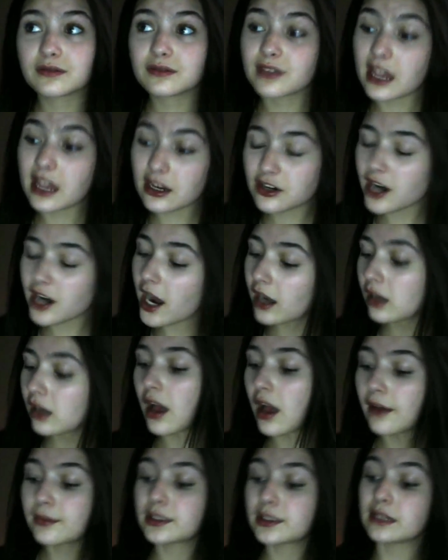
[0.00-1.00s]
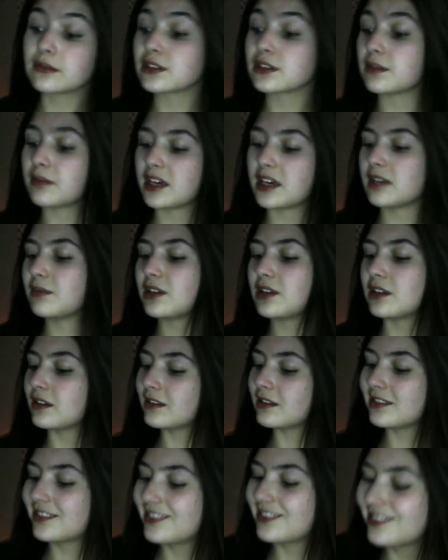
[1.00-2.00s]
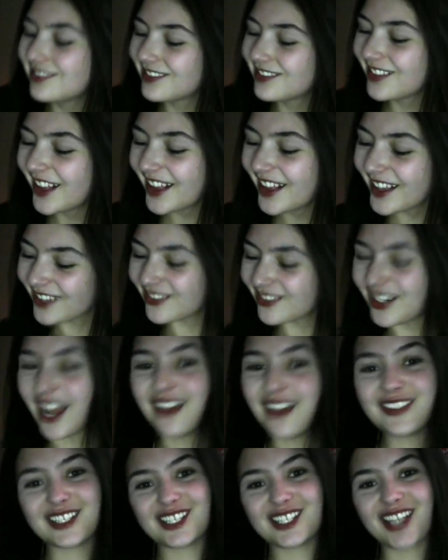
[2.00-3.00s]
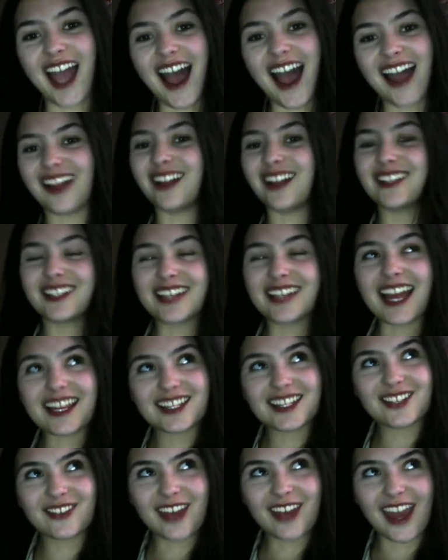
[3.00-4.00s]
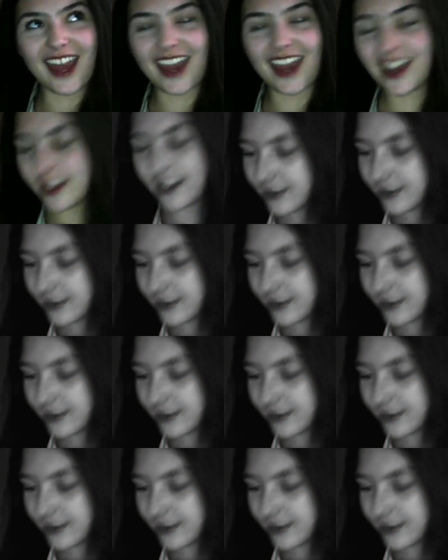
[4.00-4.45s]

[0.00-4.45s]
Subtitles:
I cried a lot when I was a baby. When I was a child, and that's okay.